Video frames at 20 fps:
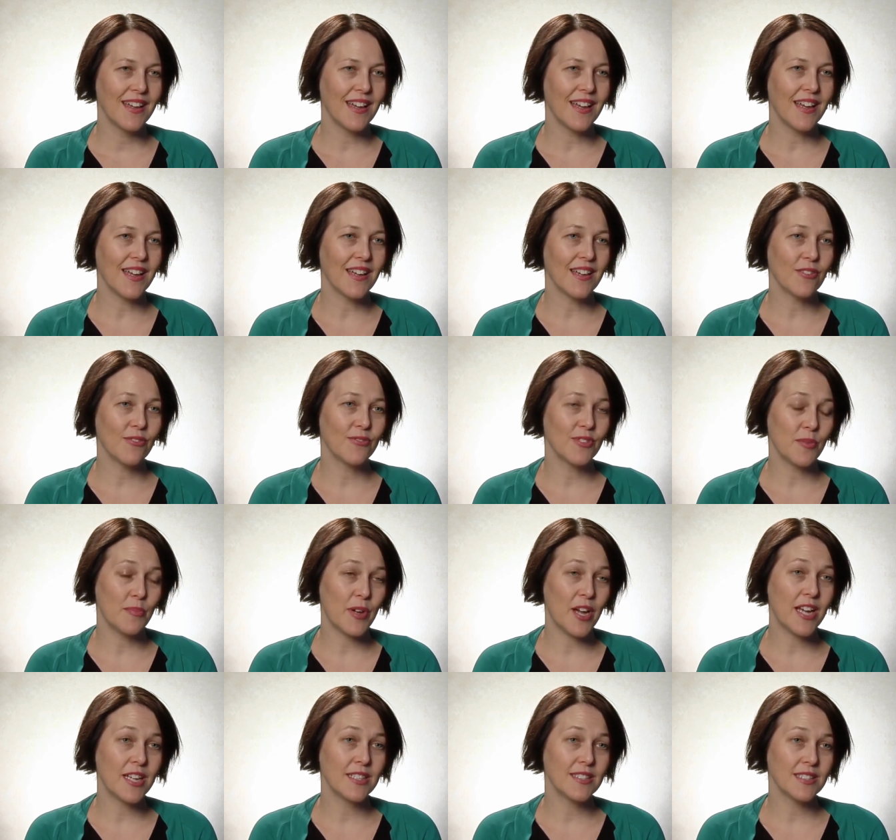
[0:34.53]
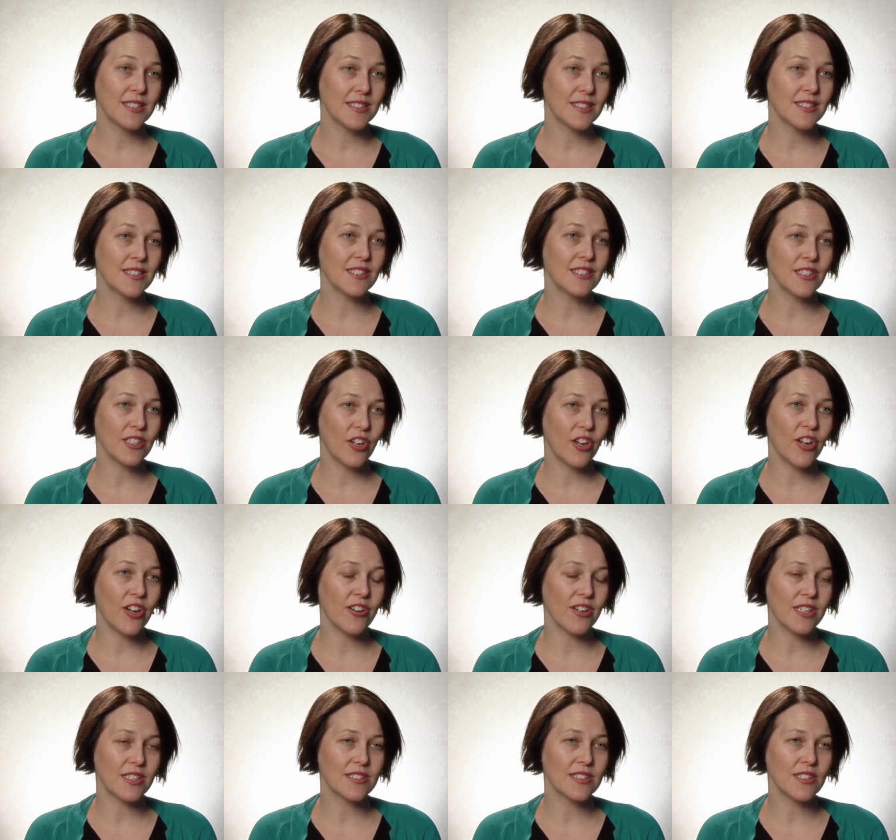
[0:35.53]
Uh, phlebitis is still
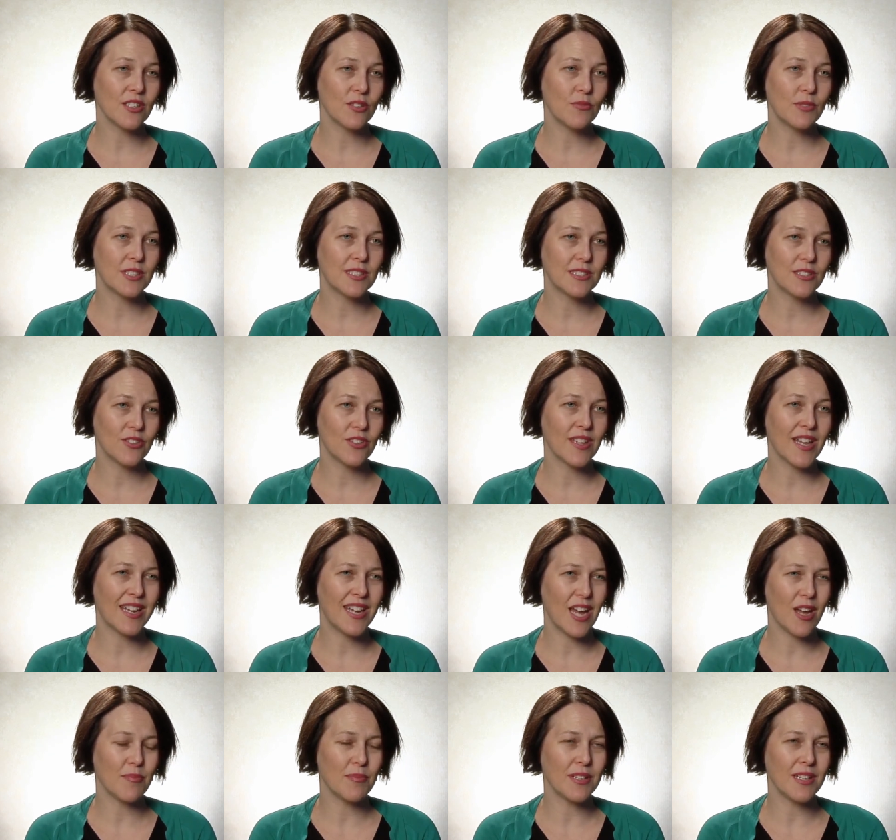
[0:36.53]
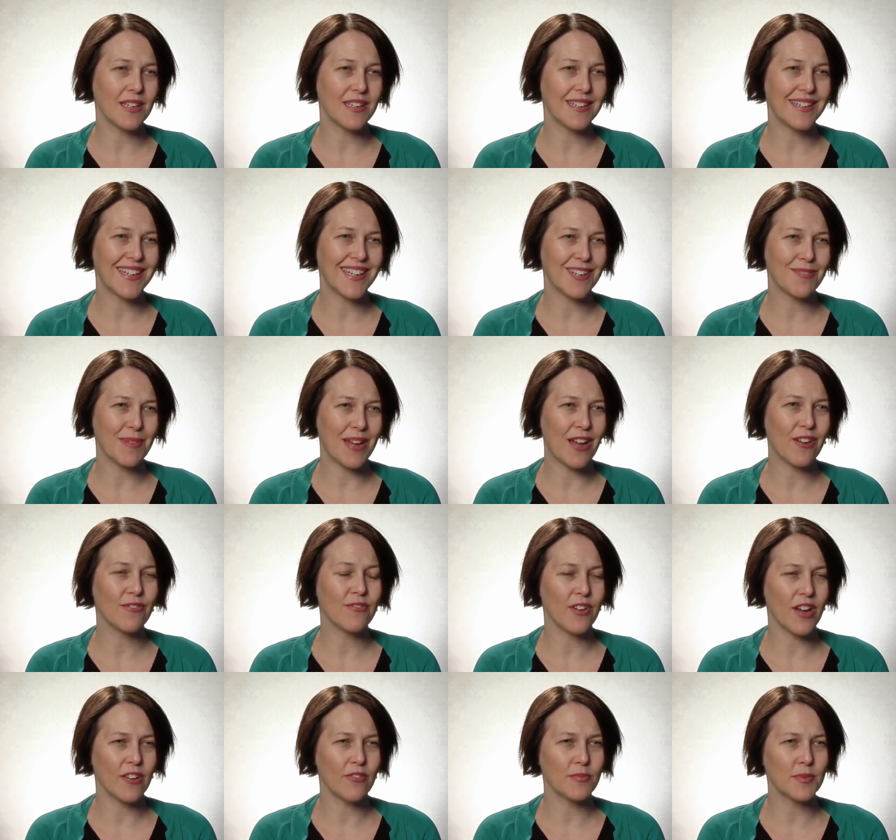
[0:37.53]
occurring, so we saw that happening in about
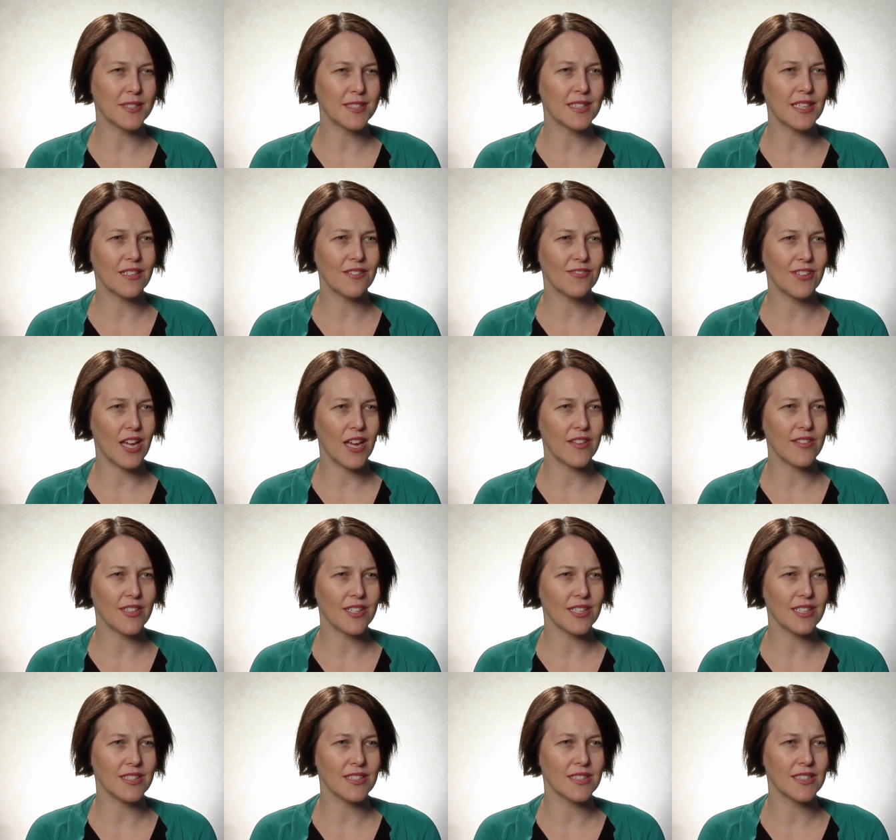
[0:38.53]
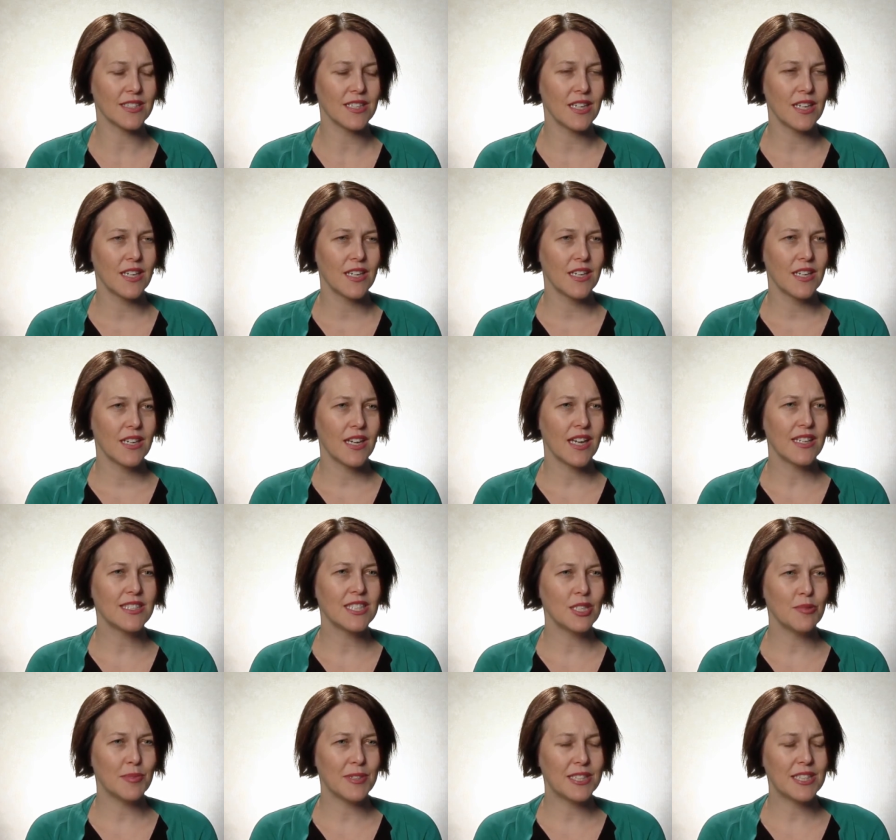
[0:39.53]
5% of catheters, and
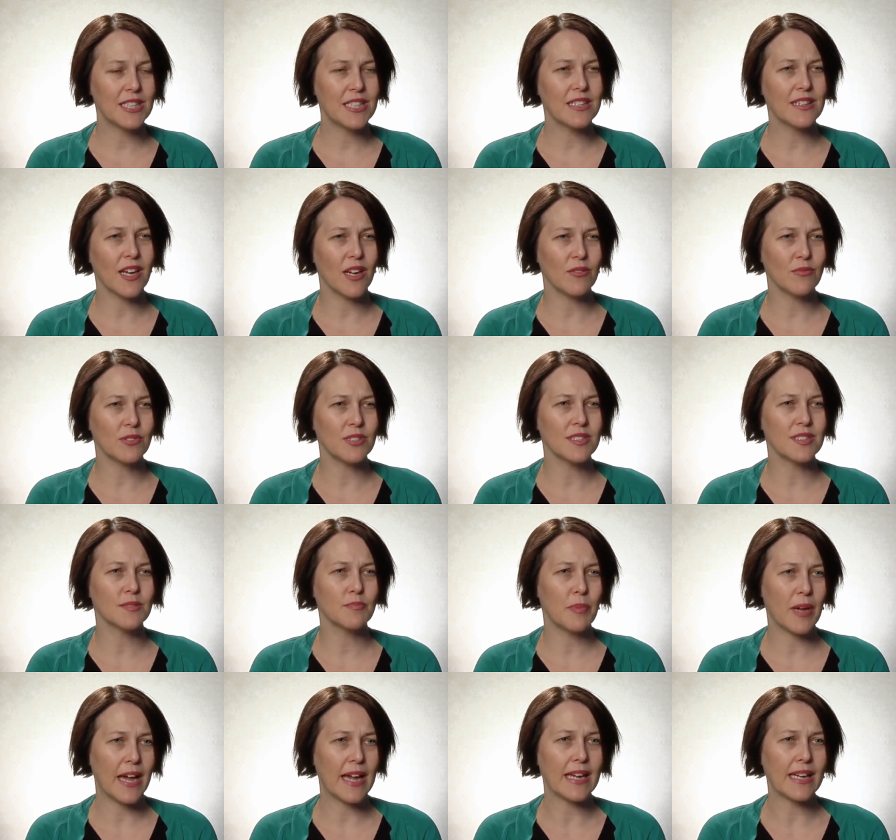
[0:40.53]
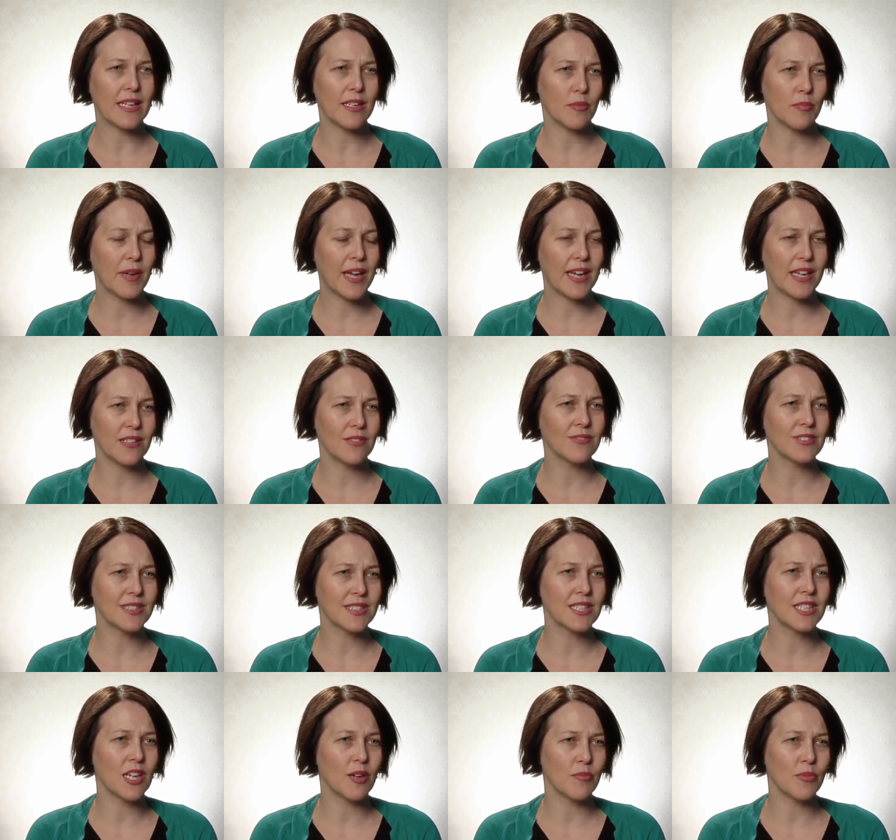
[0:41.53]
typically that was pain. Pain was
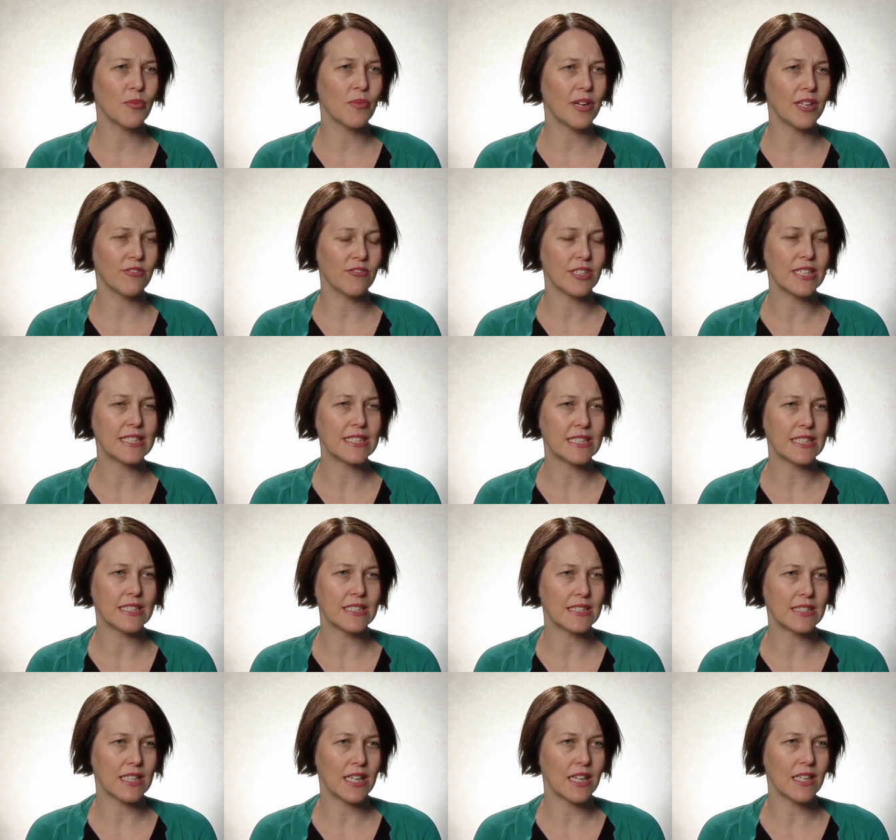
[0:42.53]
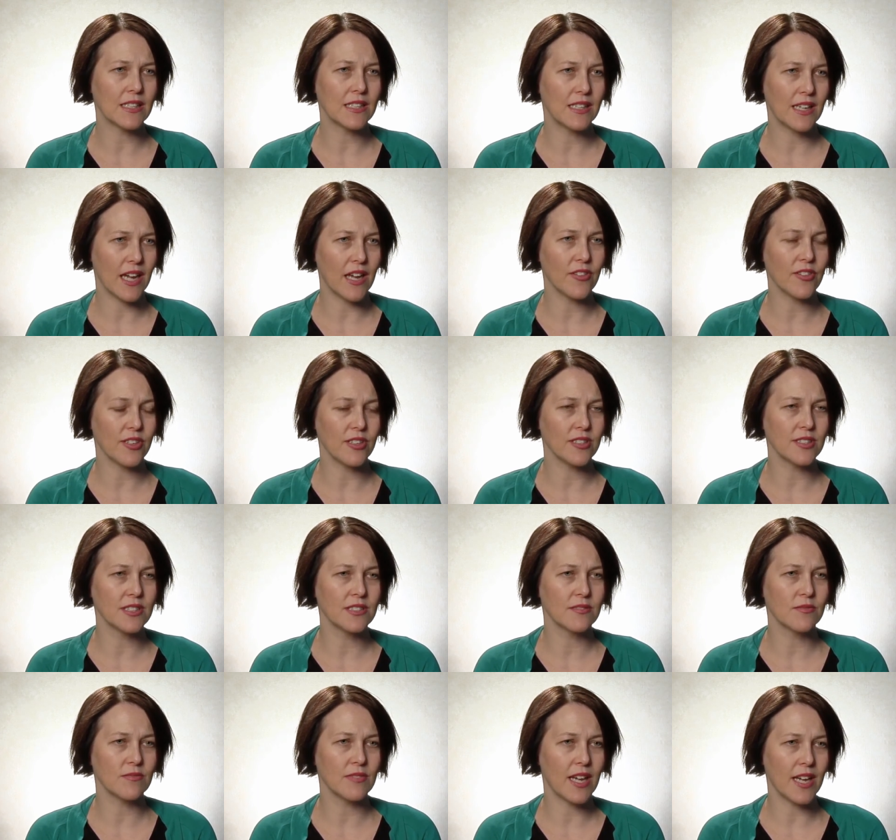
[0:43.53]
the number one reason that
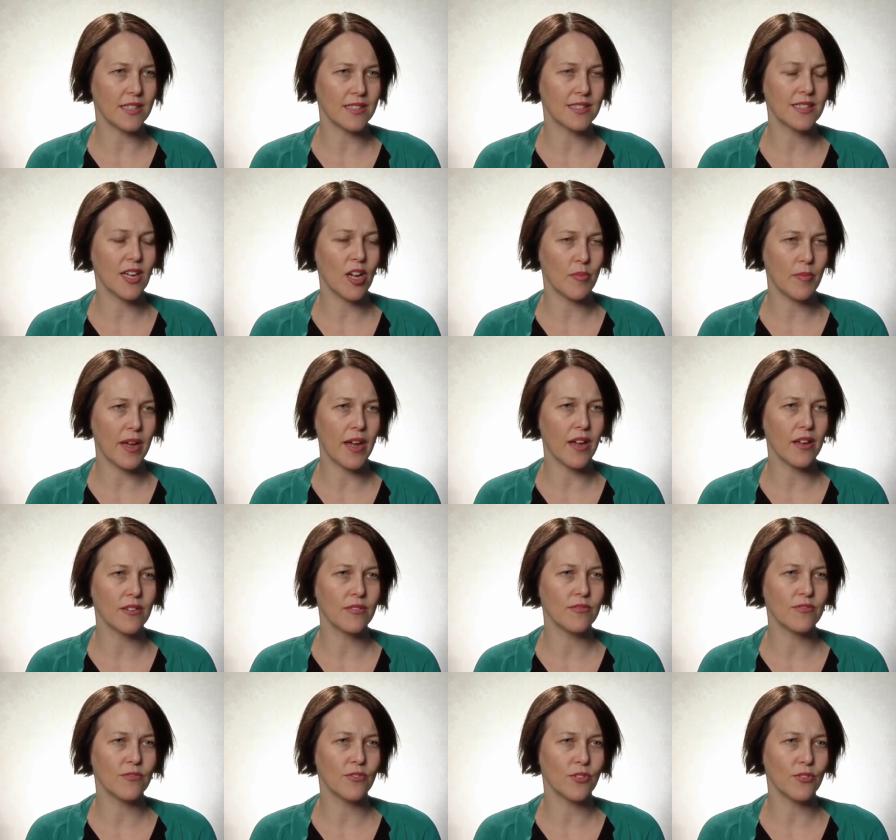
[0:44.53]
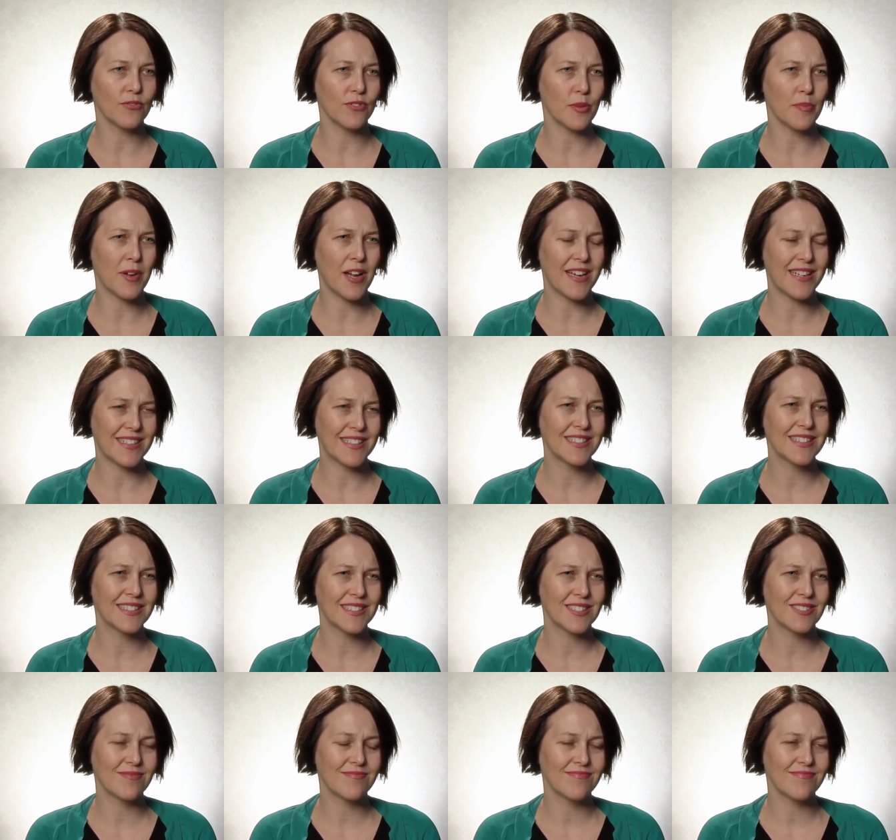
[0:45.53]
catheters had to come out for
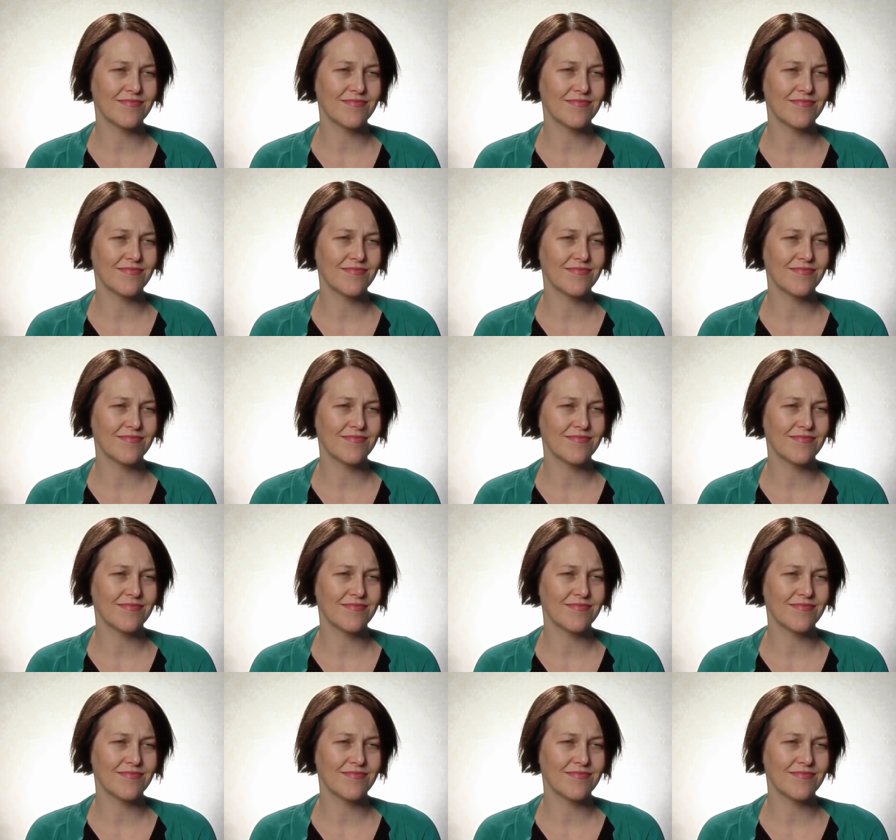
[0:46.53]
phlebitis.